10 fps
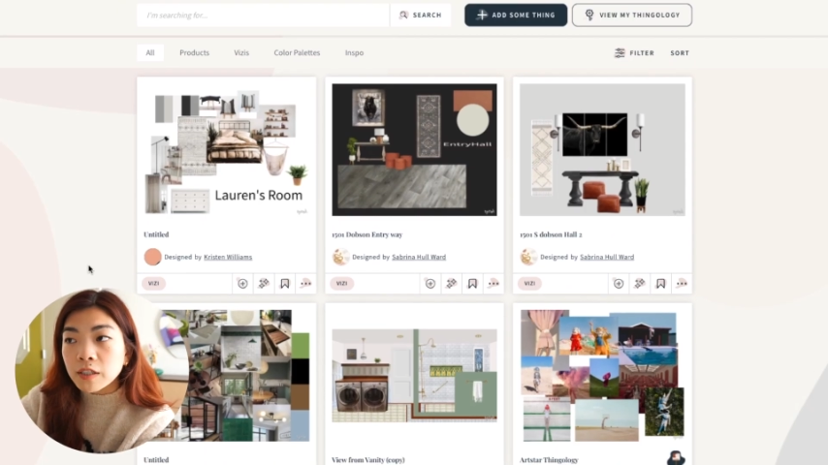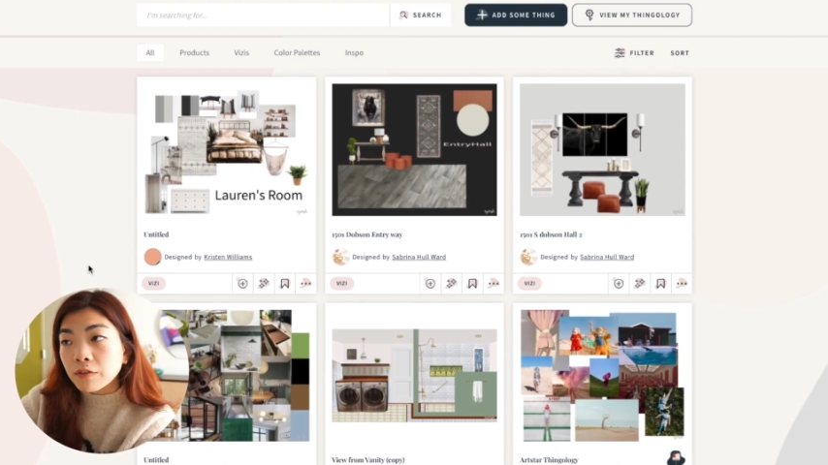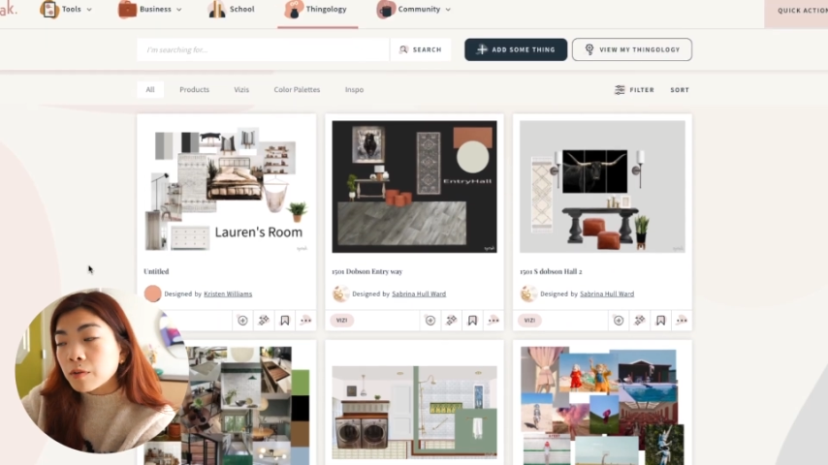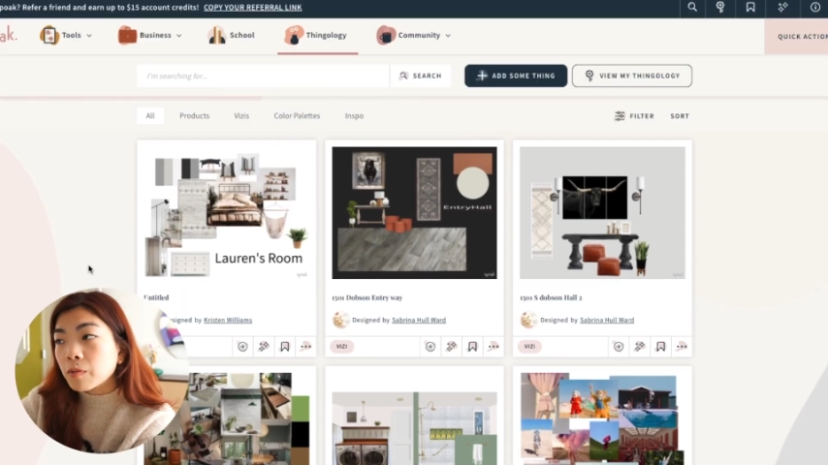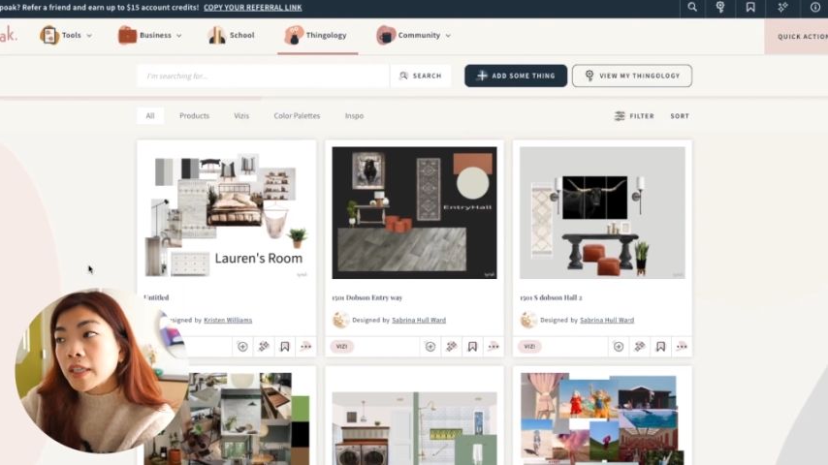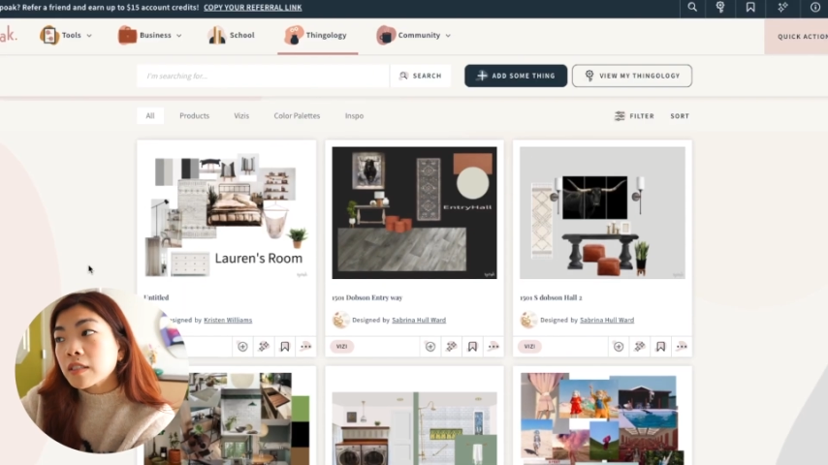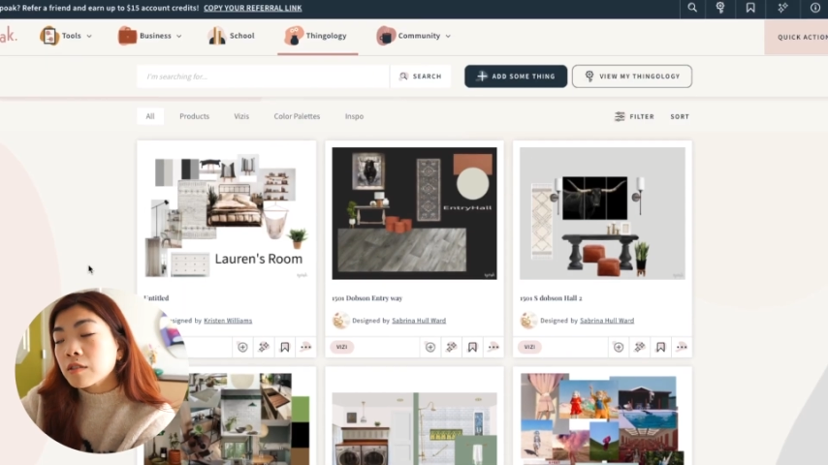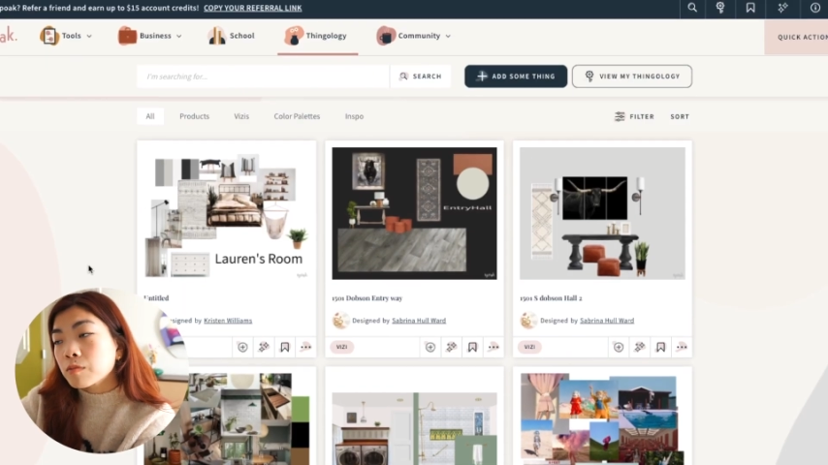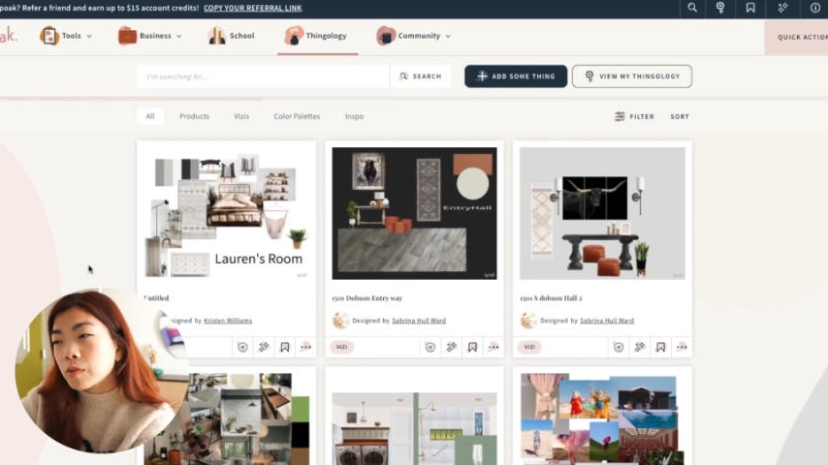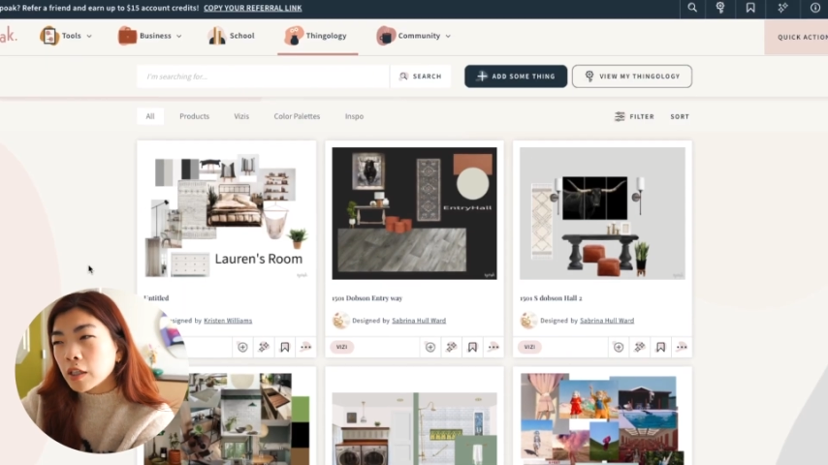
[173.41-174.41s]
of different ways
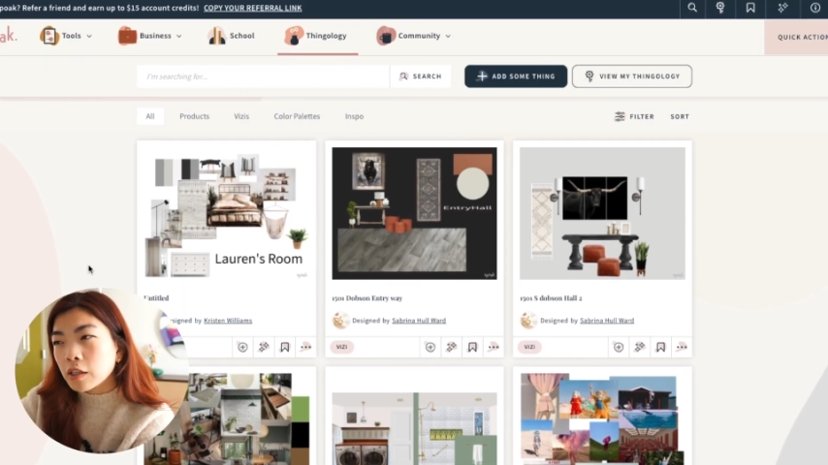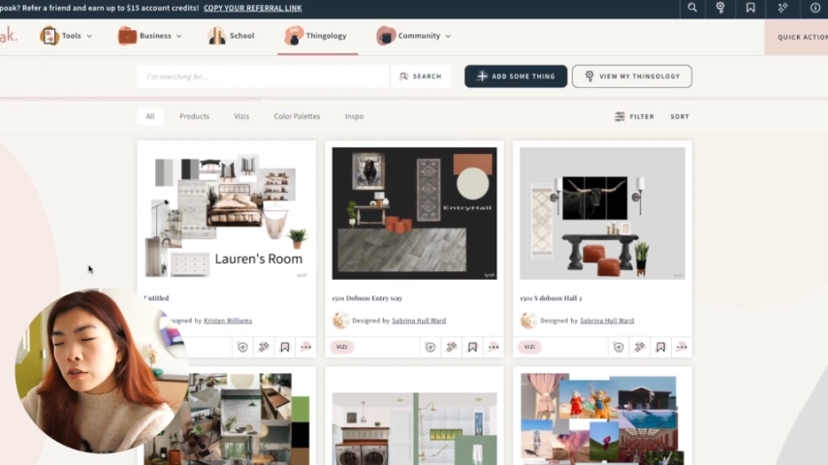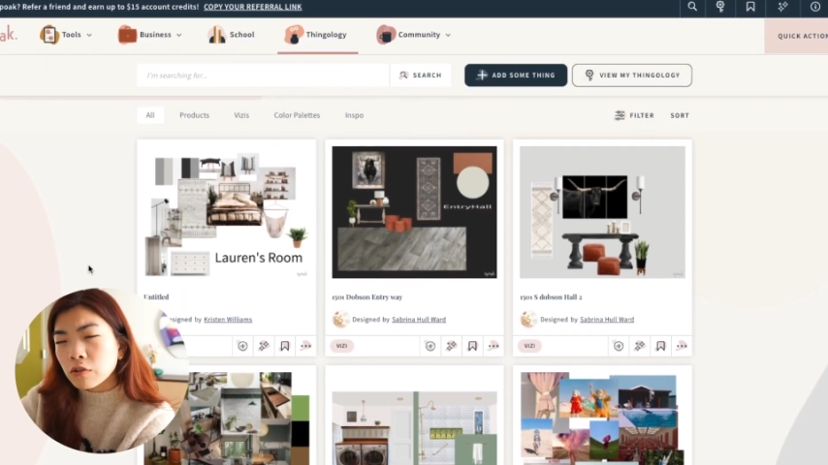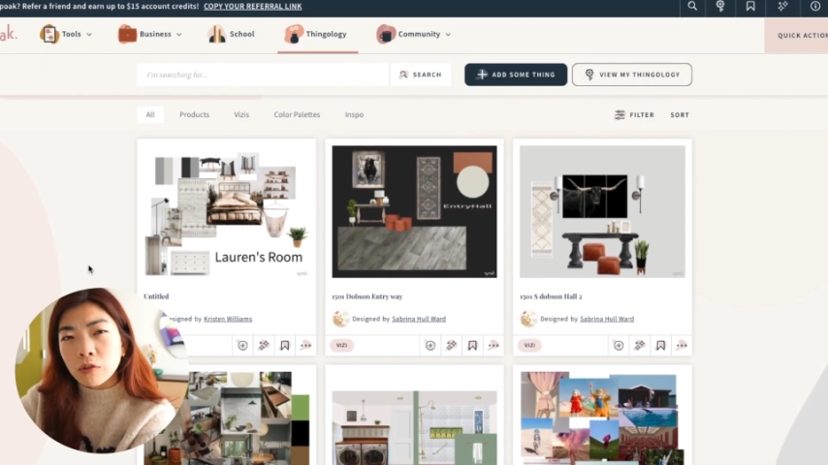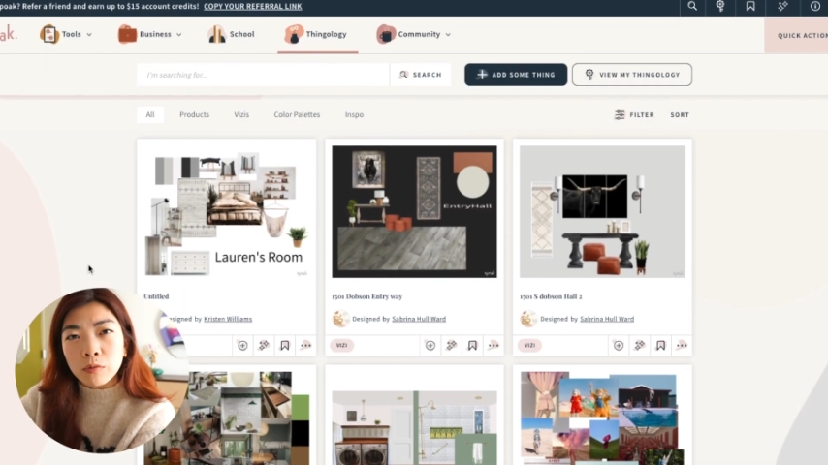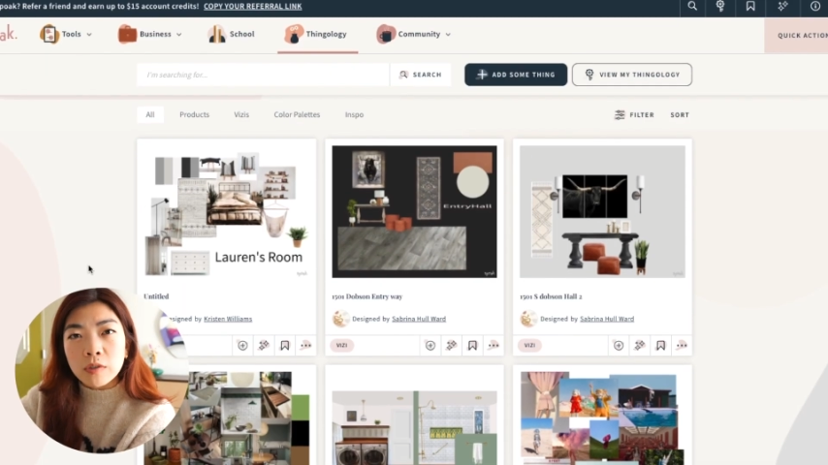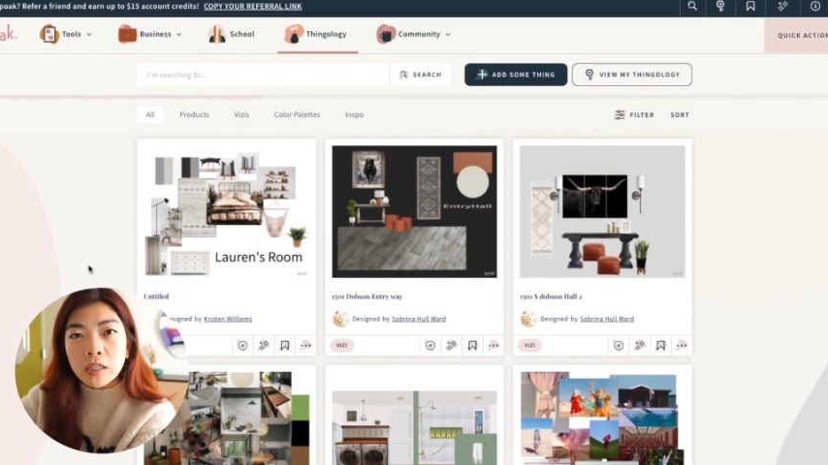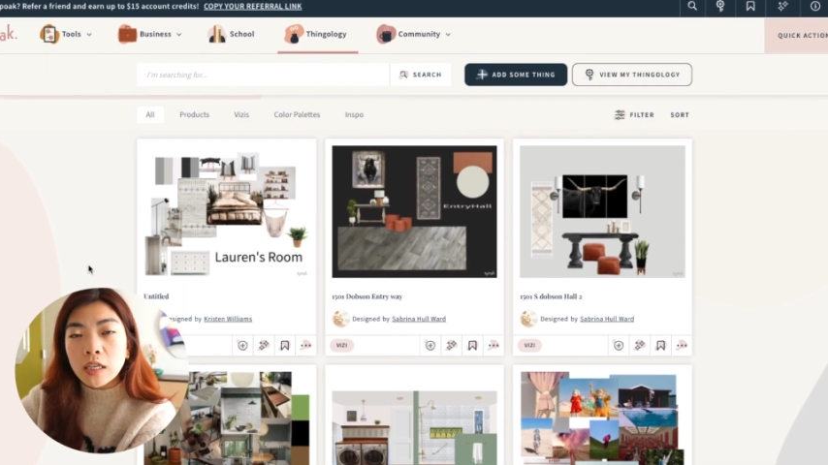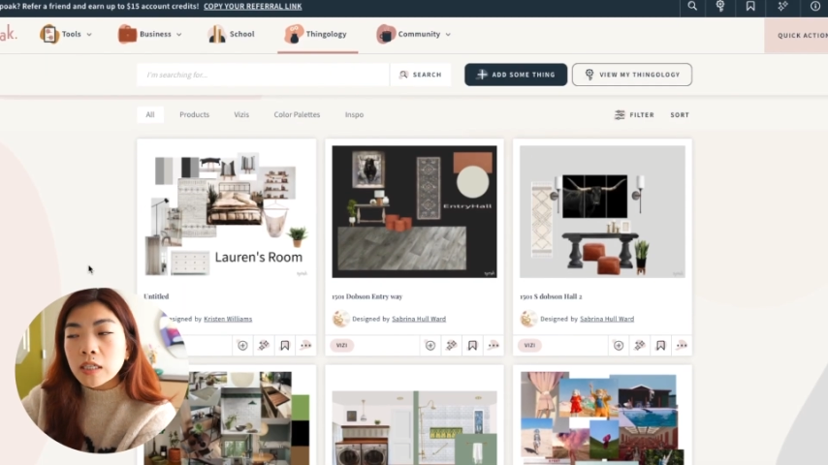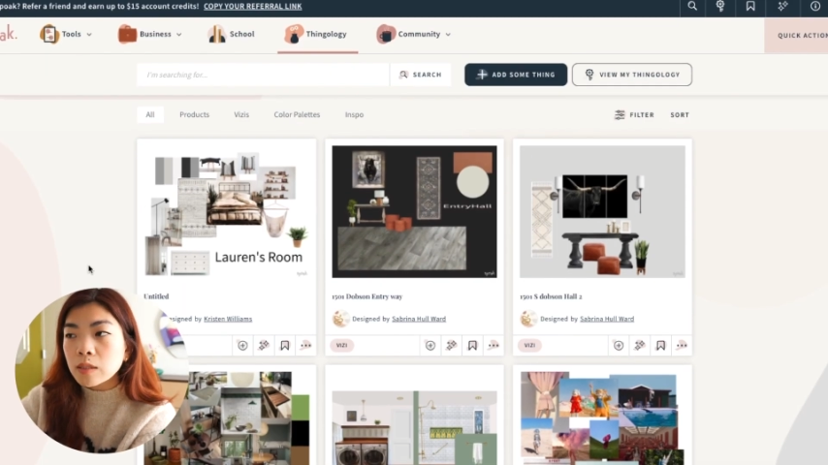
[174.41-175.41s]
to really use
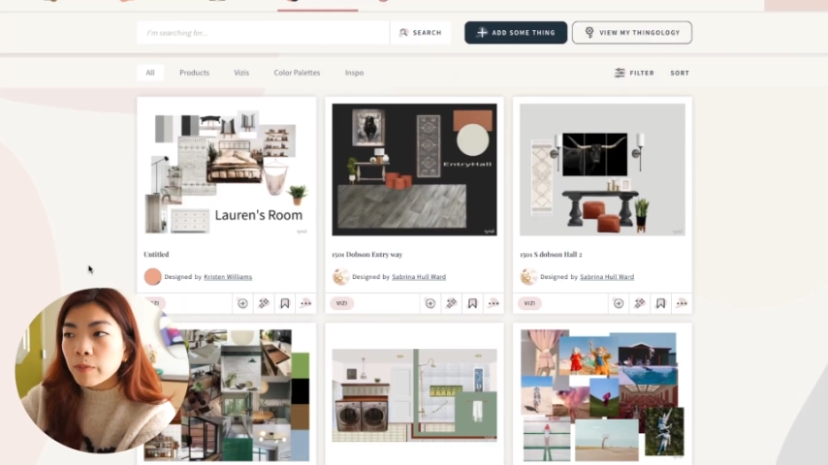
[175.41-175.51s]
this,